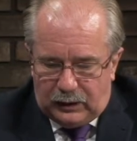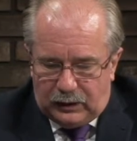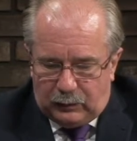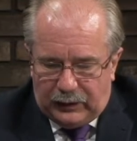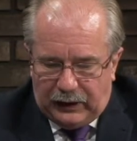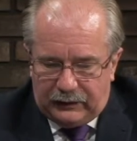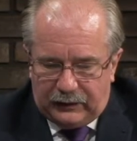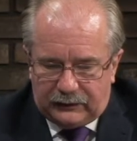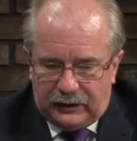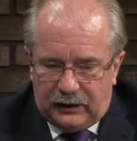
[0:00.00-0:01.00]
Uh, we had it
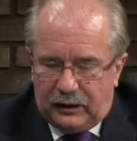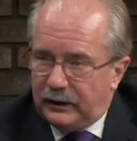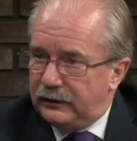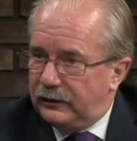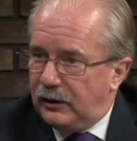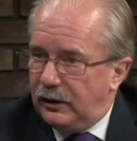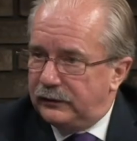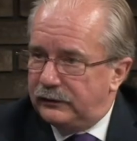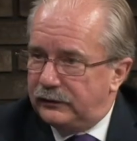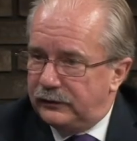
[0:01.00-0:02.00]
at the Huntington
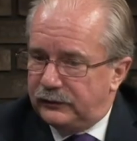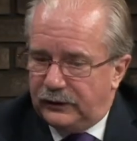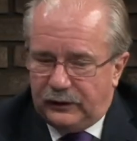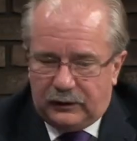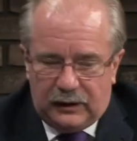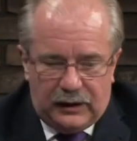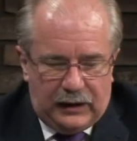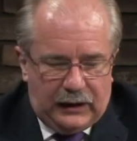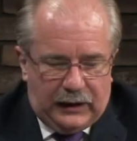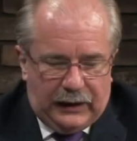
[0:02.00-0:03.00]
Gardens this year.
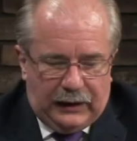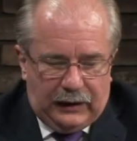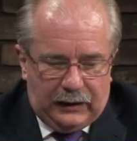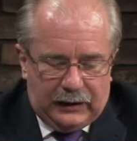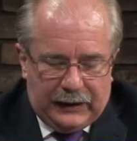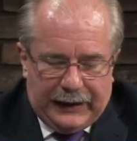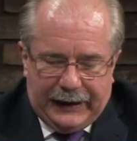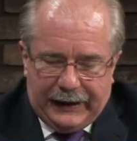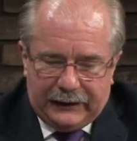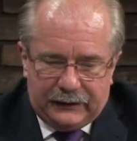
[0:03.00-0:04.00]
Uh,
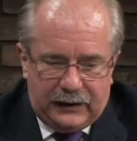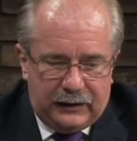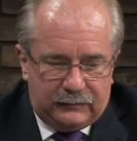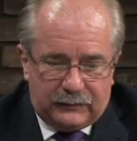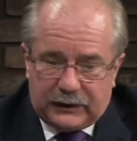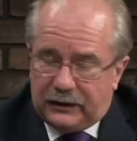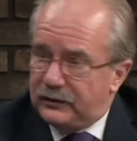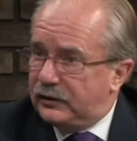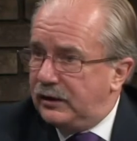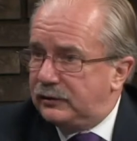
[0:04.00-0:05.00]
and they can
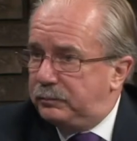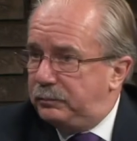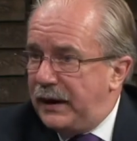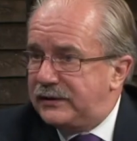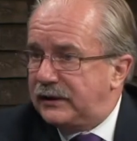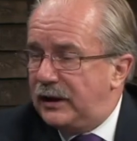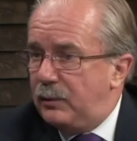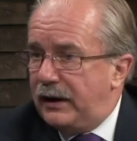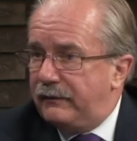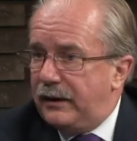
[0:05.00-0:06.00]
discuss basically
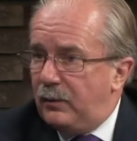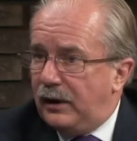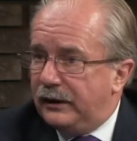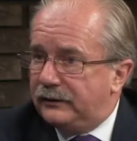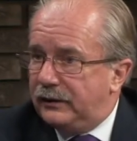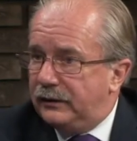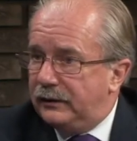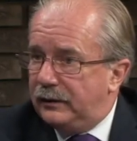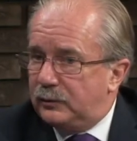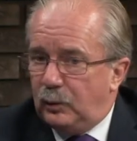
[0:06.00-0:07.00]
whatever they want. It's, uh,
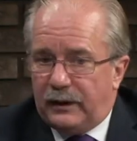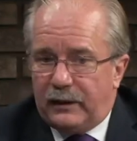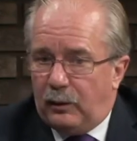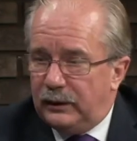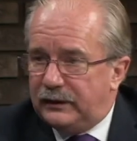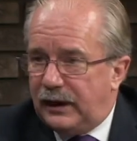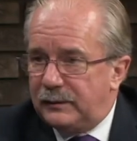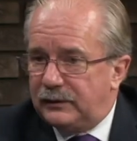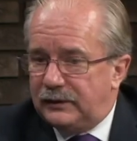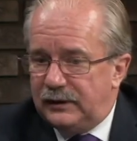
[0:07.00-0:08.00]
it's one of the only times
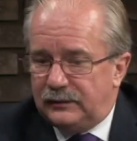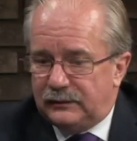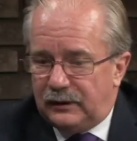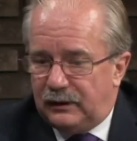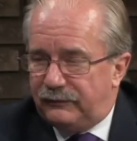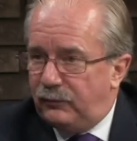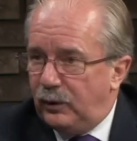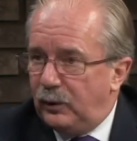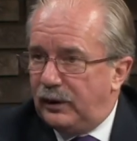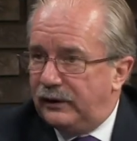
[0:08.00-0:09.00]
that these uh,
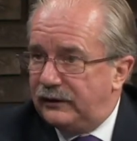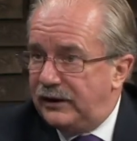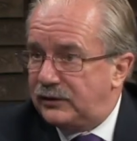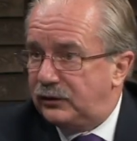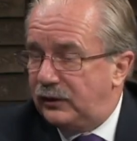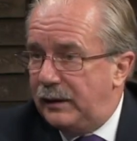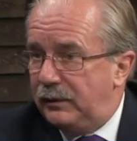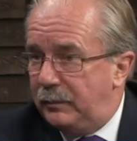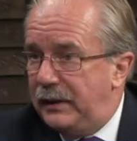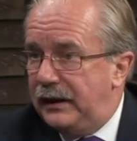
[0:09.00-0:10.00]
four organizations are able
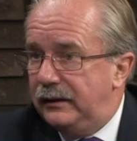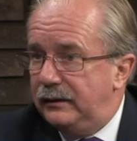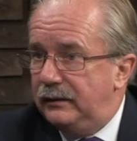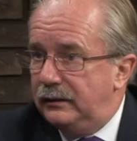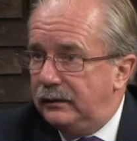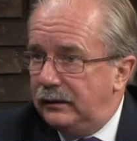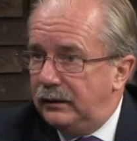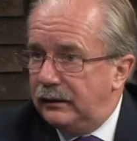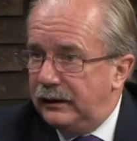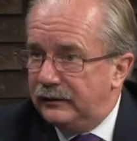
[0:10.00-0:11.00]
to meet
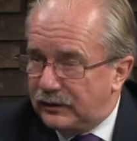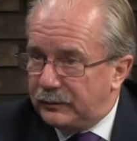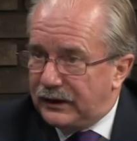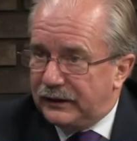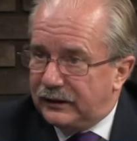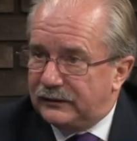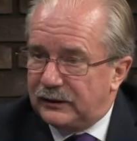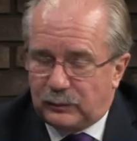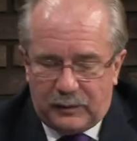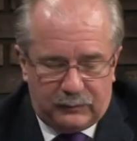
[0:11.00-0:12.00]
in something like this.
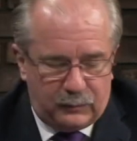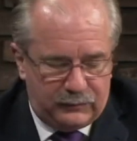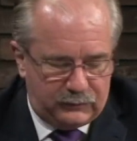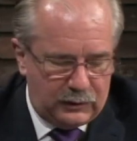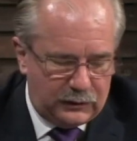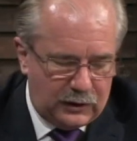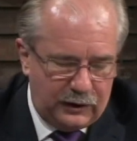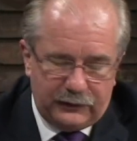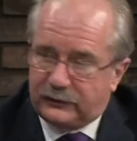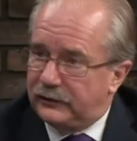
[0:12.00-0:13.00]
That's why we've grown to call
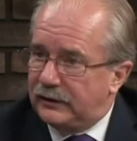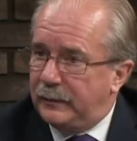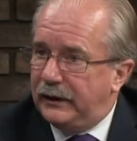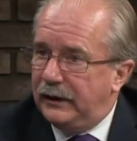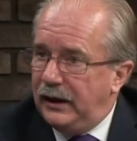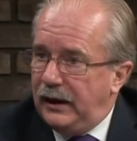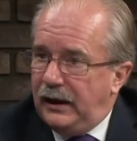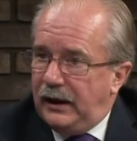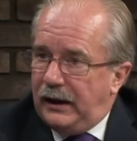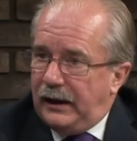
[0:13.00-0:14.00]
this the summit.
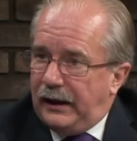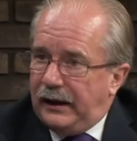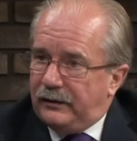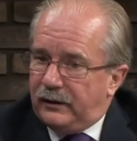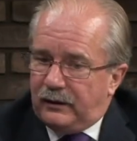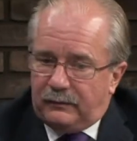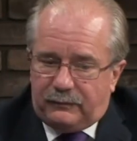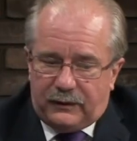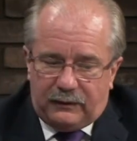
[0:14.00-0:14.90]
And the, the